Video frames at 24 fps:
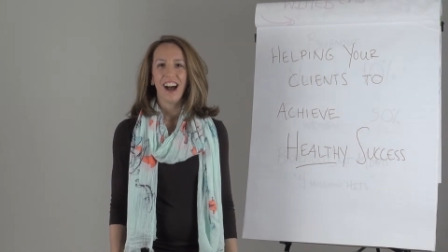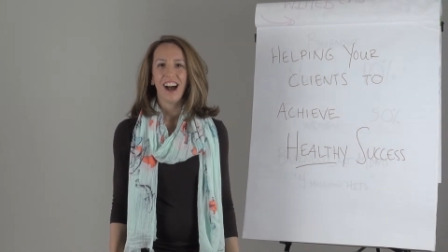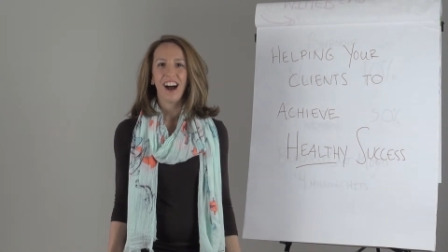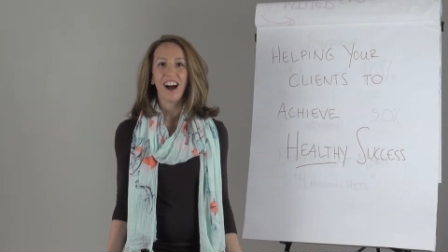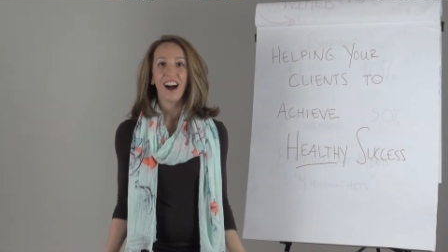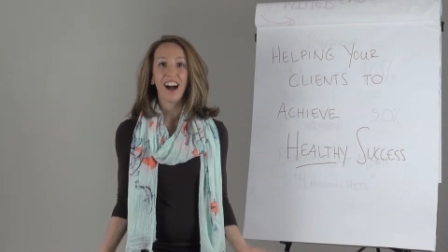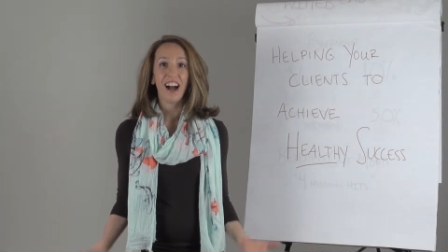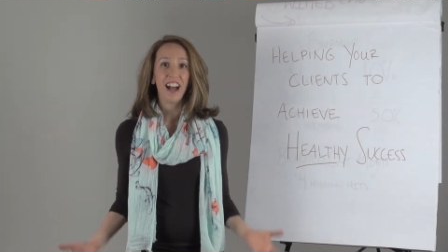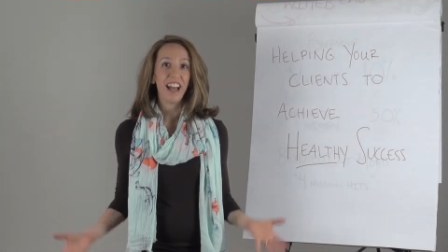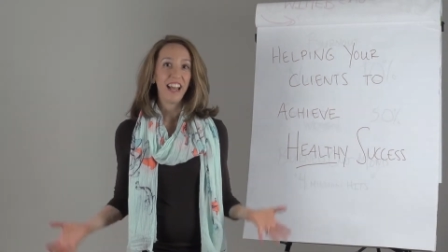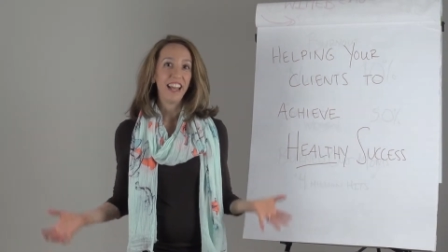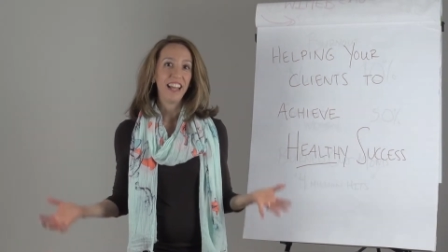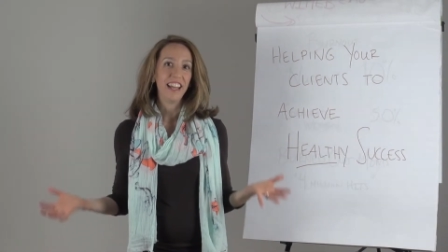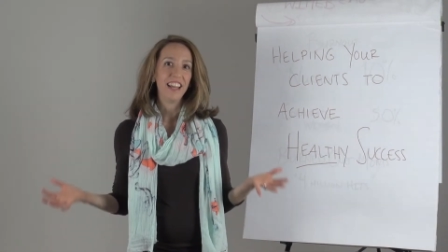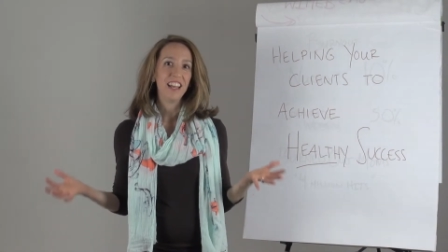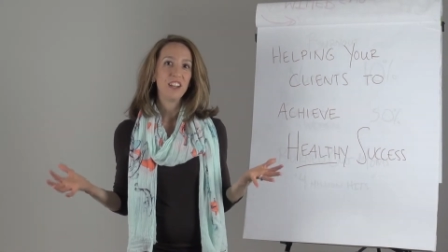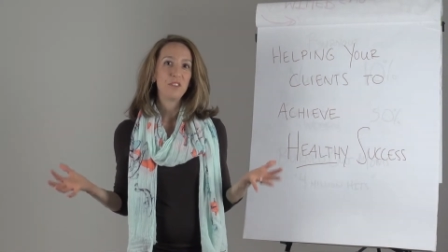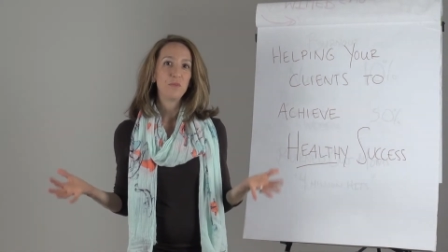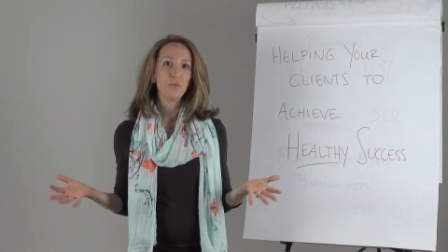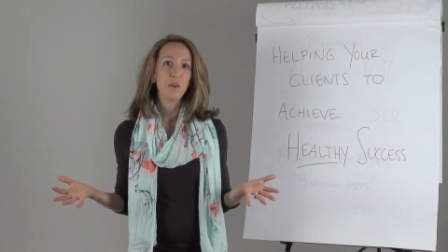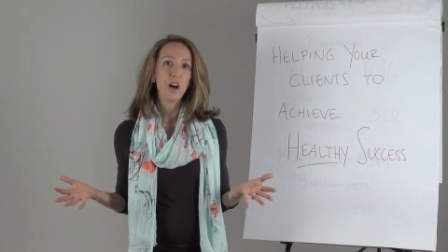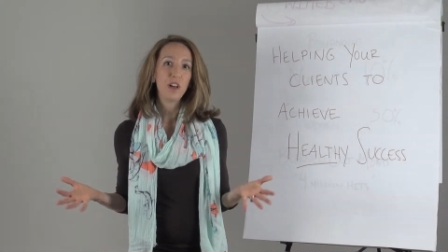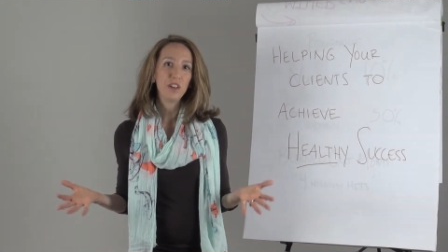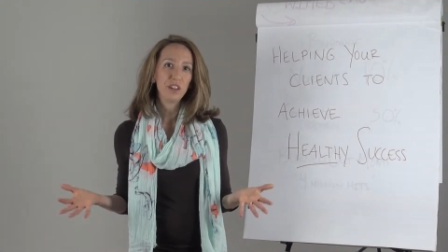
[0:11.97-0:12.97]
Hi,
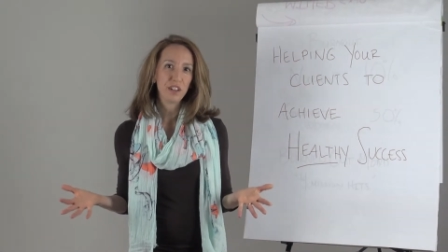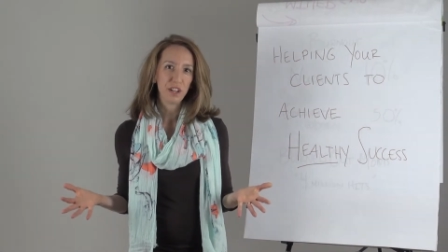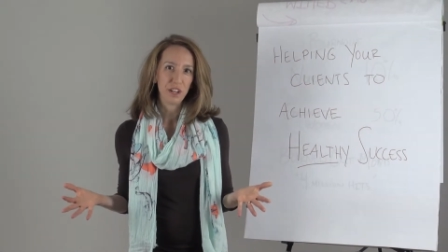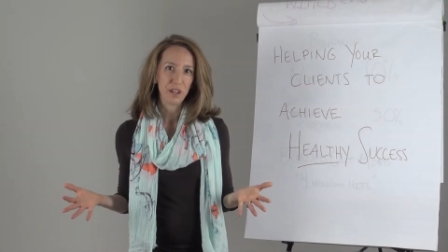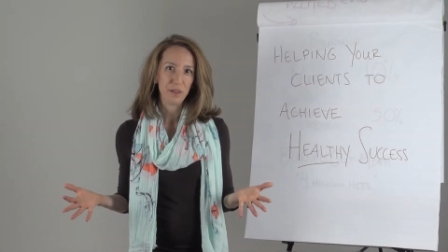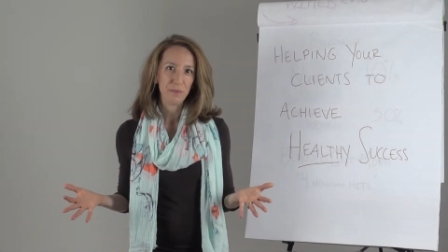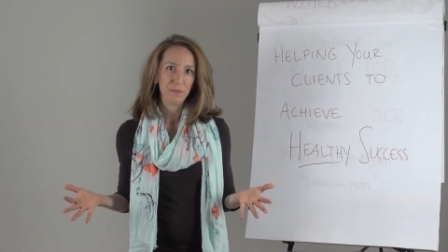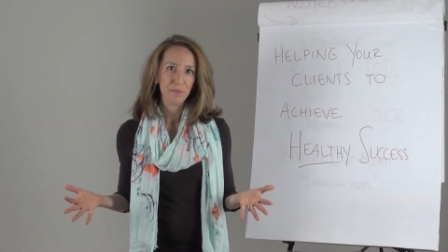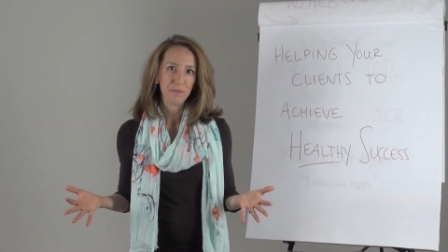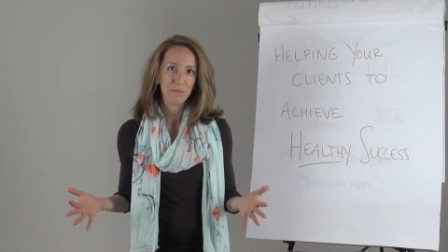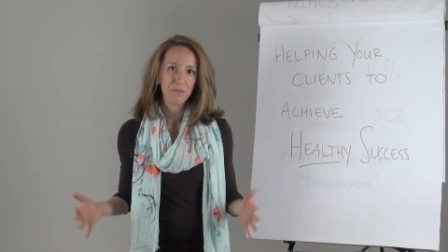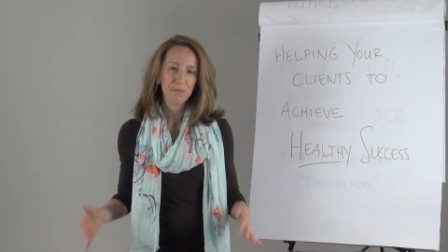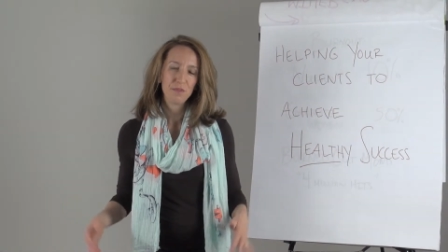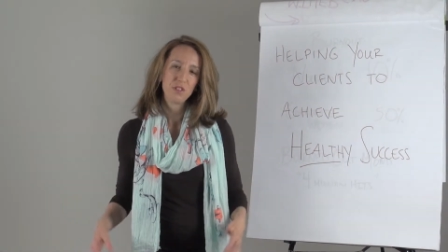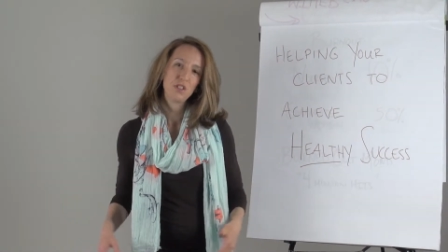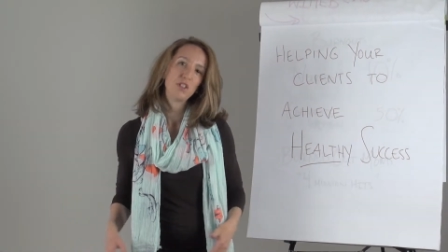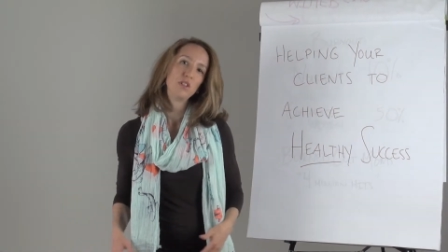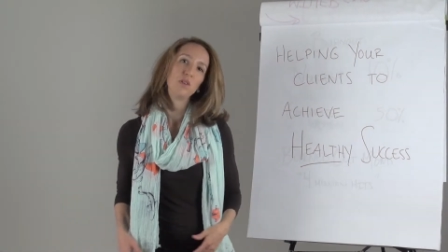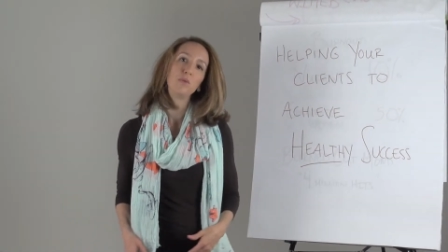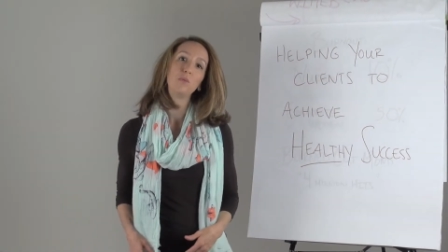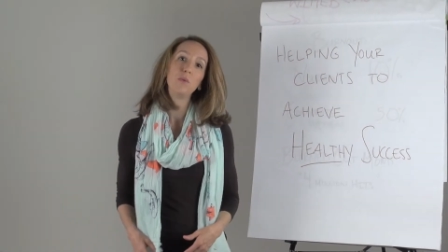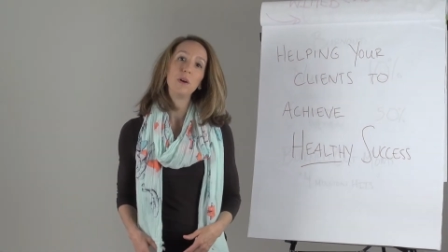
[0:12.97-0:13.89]
and welcome to